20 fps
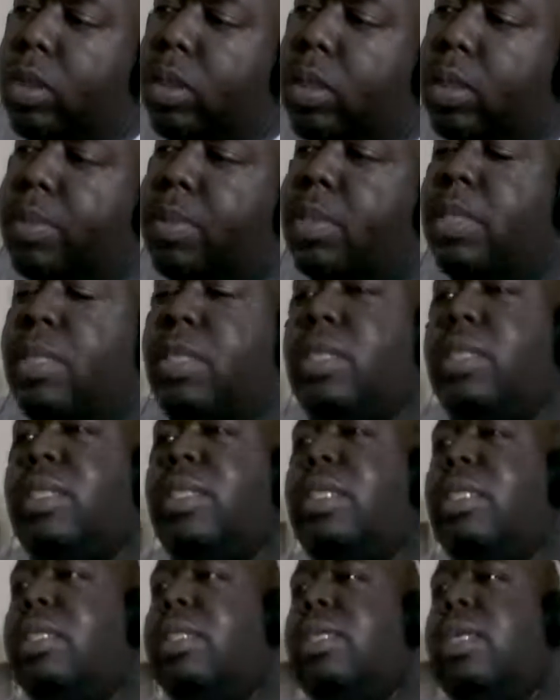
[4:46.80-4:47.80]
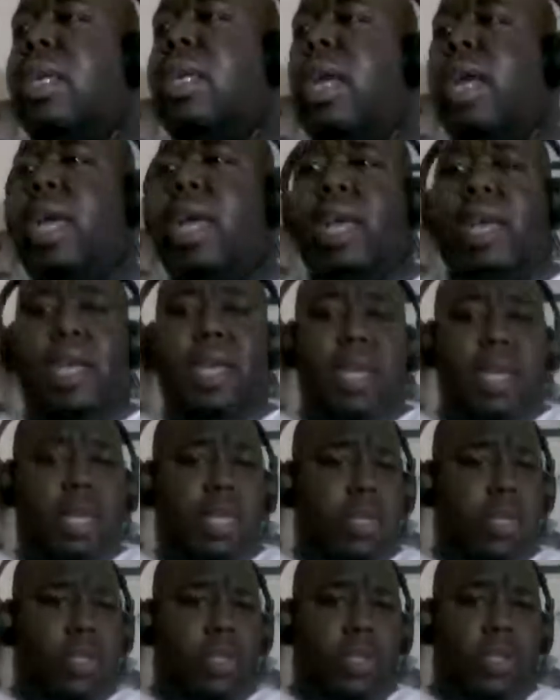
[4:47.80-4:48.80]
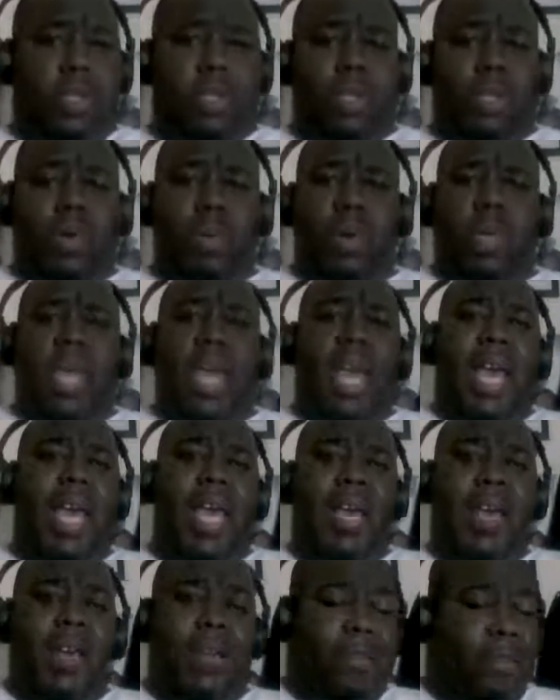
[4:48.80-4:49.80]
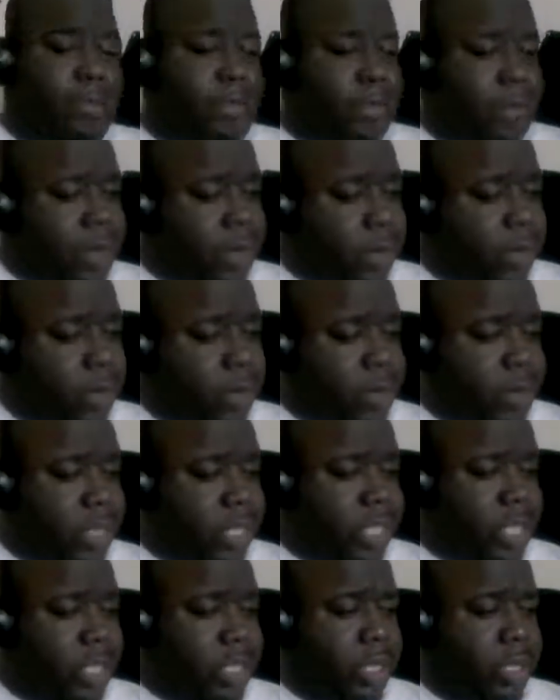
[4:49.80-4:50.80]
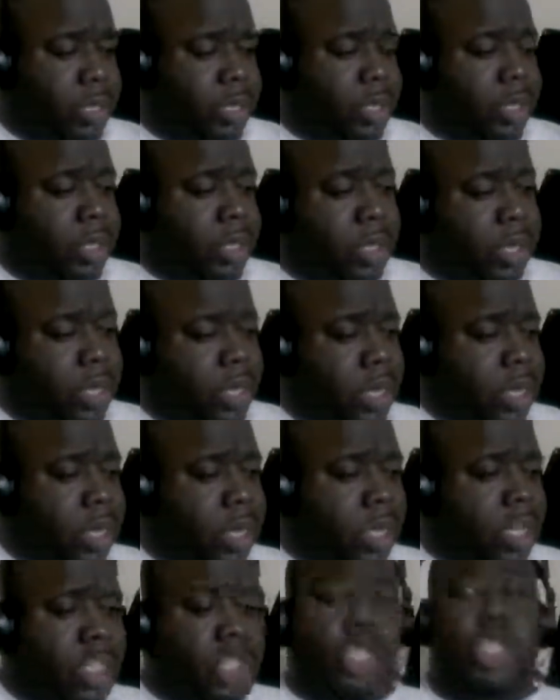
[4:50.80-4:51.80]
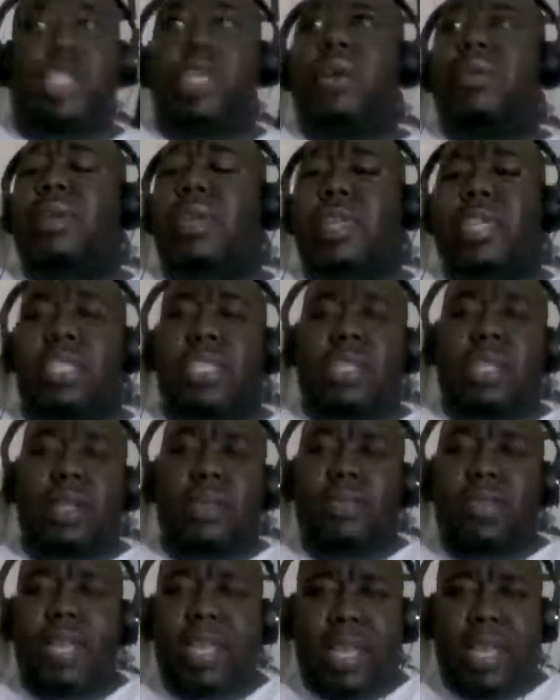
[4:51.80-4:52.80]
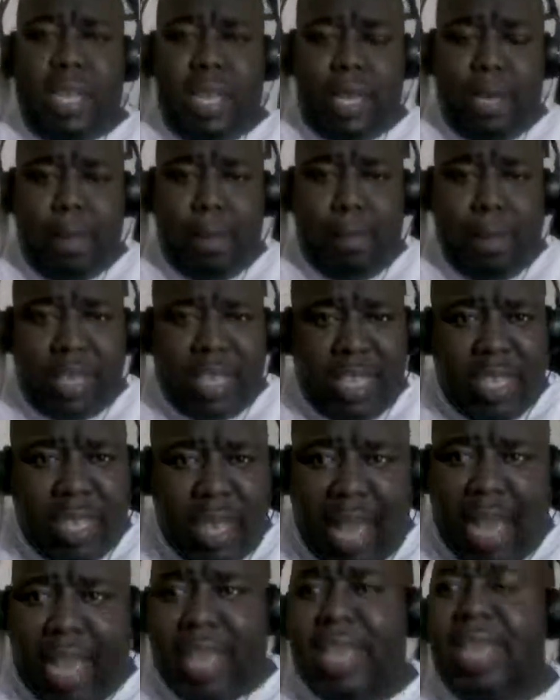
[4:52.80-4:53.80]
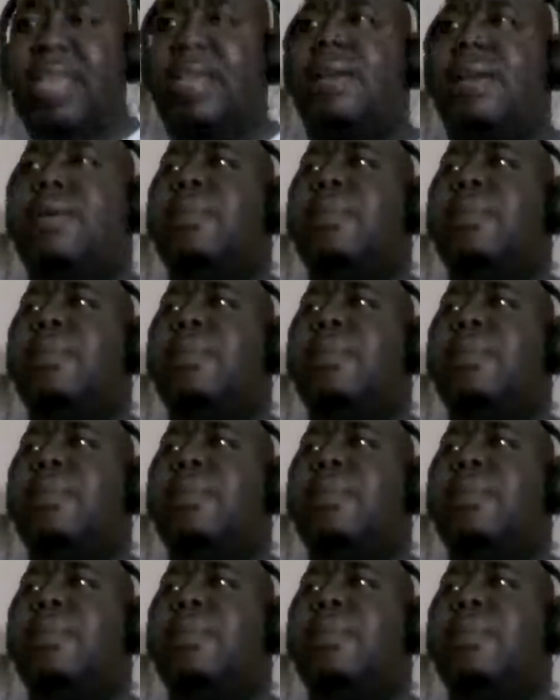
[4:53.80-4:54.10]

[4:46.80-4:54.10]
Let's see. So we have, of course, Judas the Messiah.